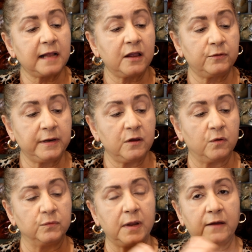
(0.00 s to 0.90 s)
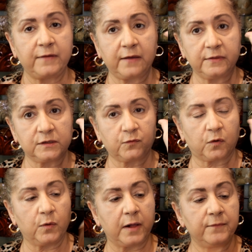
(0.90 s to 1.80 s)
I already own. I've had this for
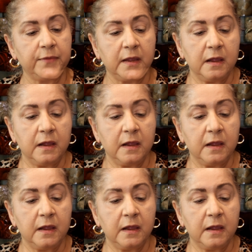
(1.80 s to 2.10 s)
a while.